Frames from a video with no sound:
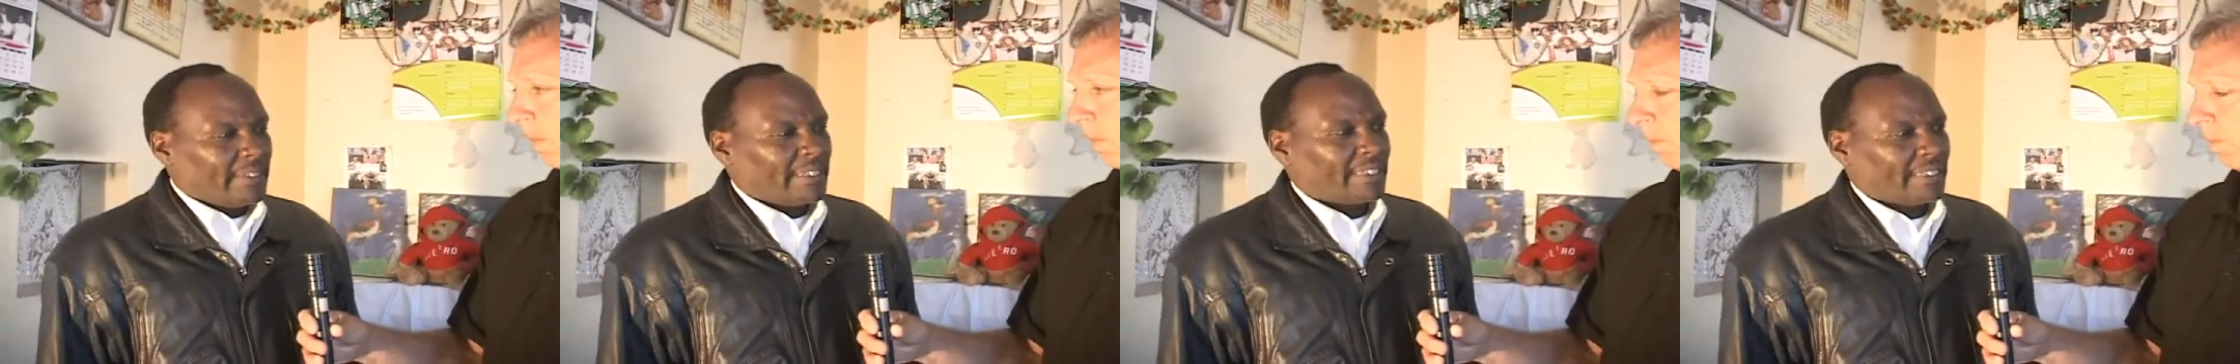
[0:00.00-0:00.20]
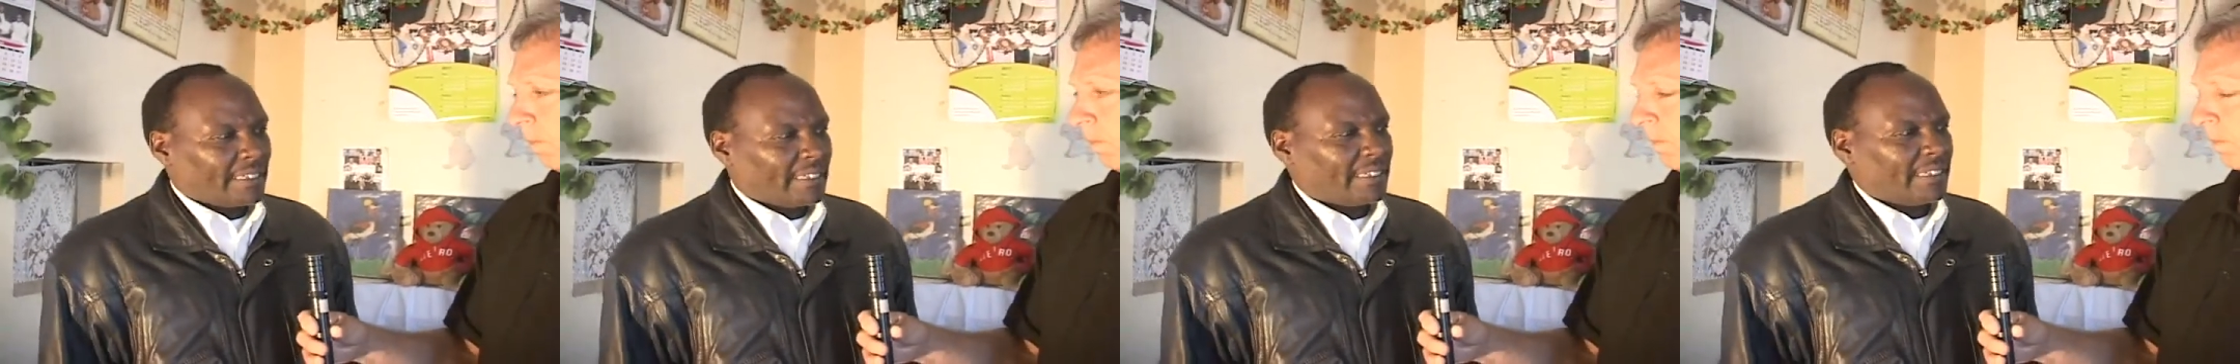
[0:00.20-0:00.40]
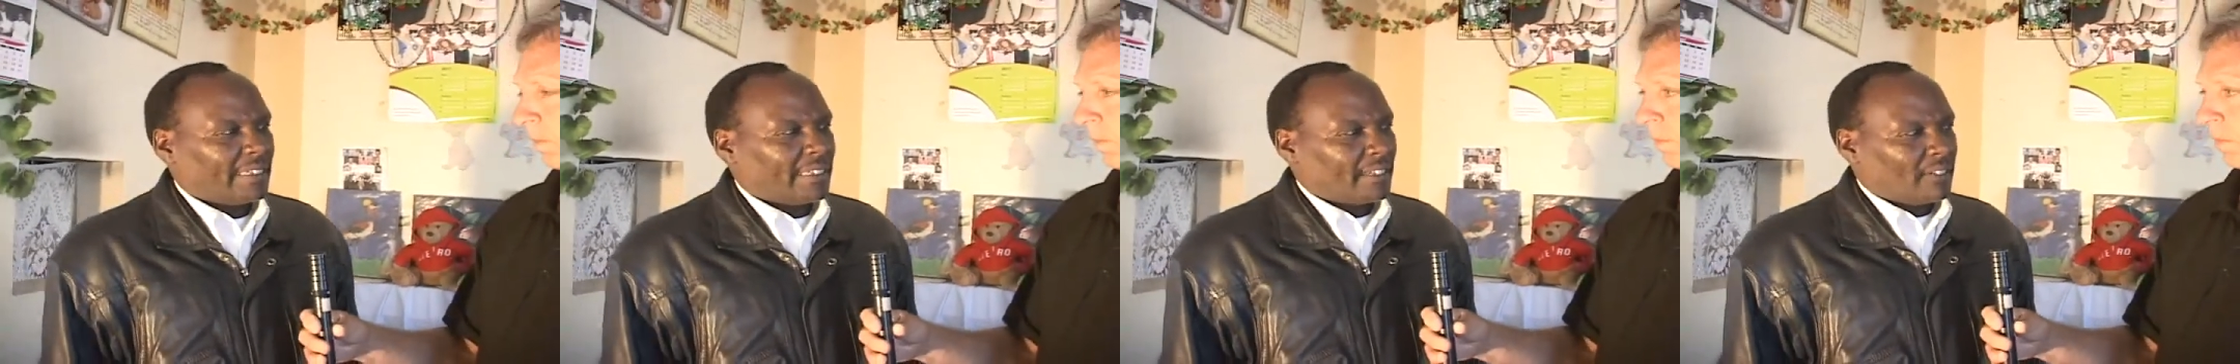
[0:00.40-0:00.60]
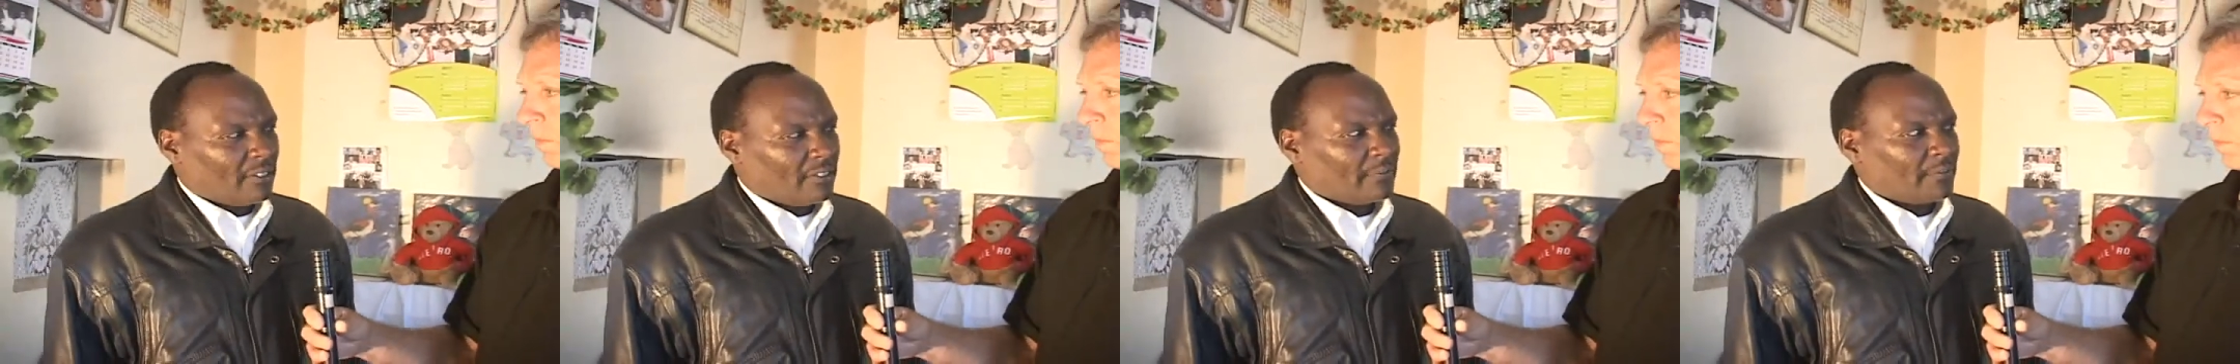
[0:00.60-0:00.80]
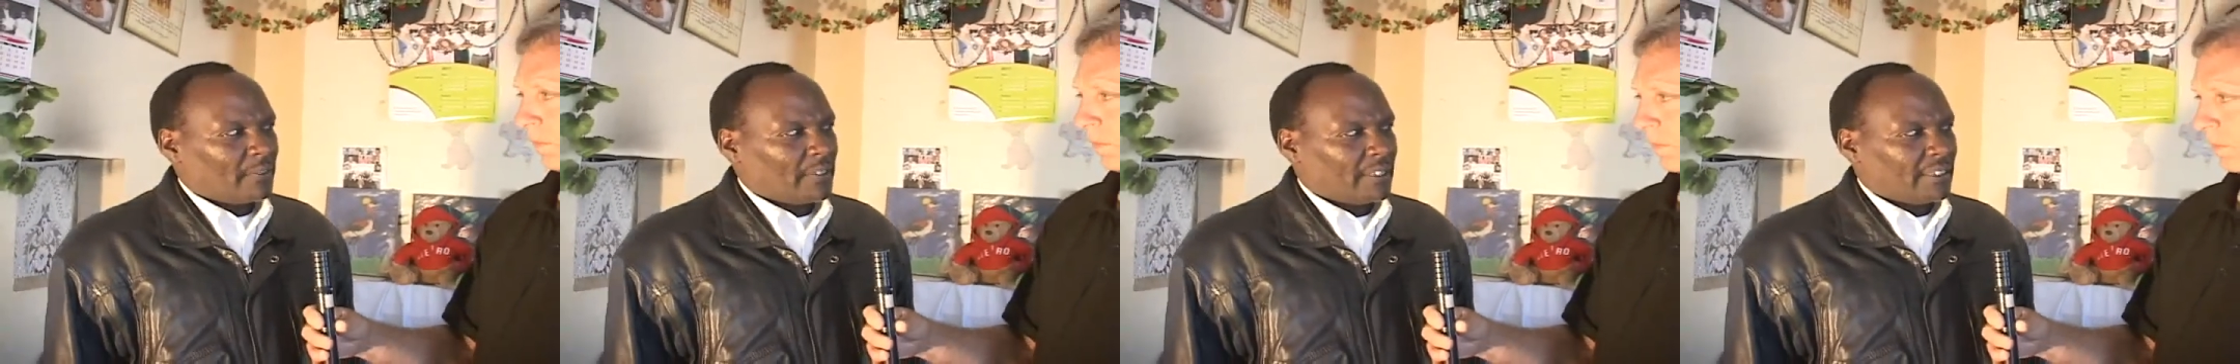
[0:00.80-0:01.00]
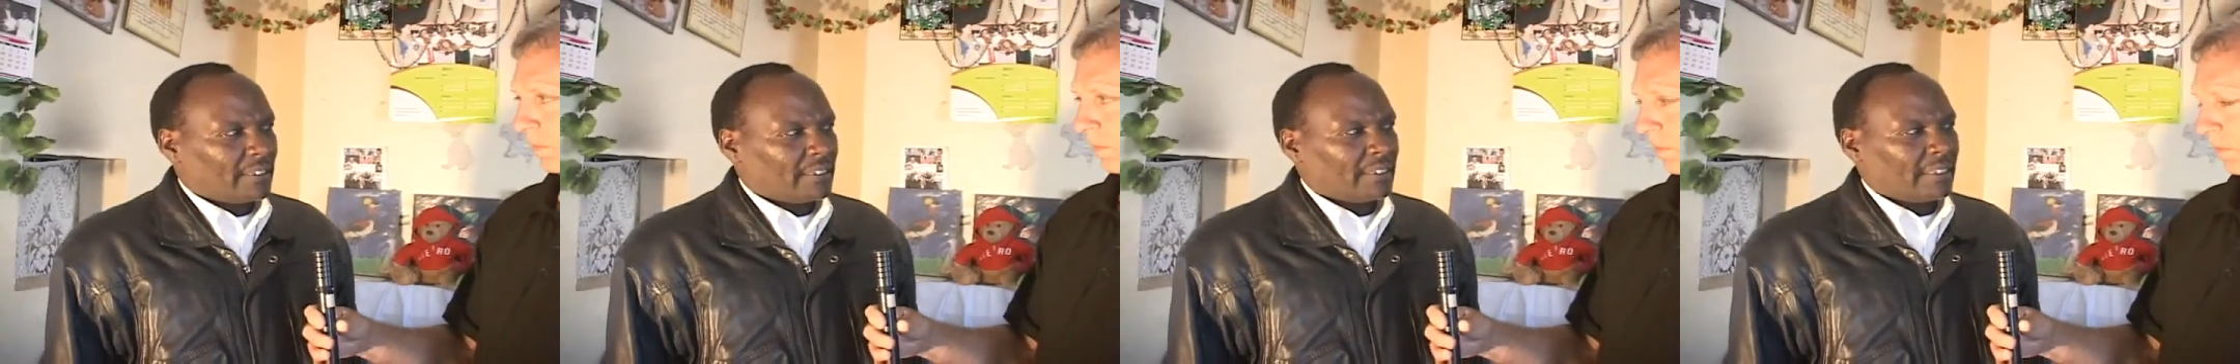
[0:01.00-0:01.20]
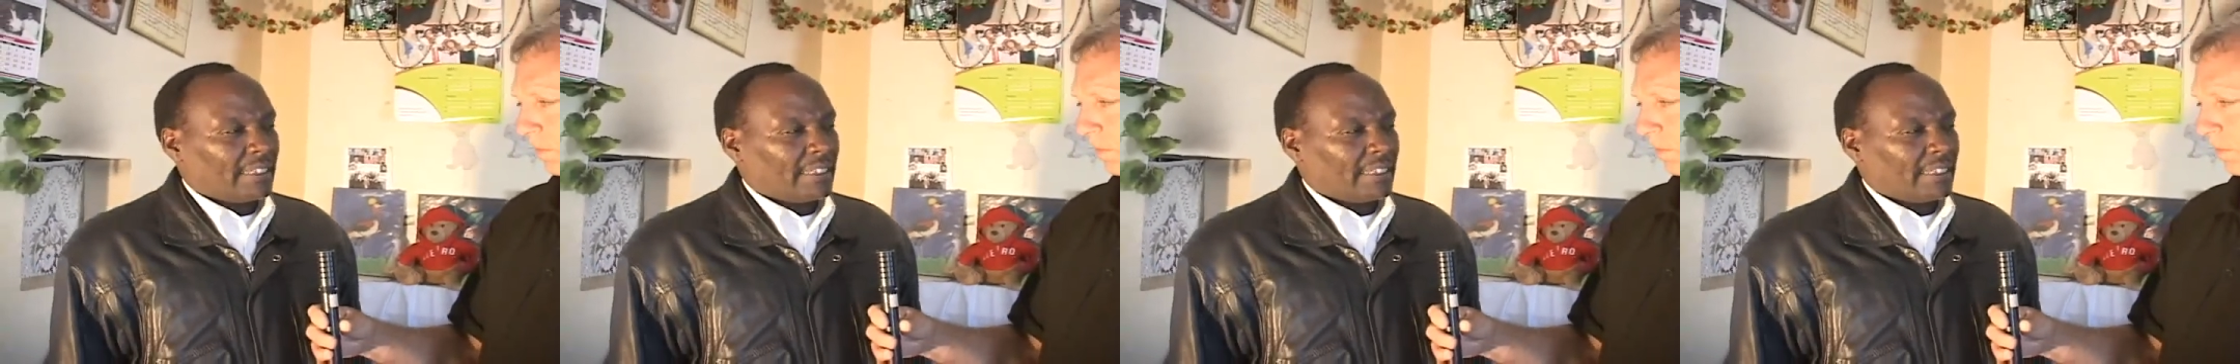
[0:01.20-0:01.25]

we started the conference,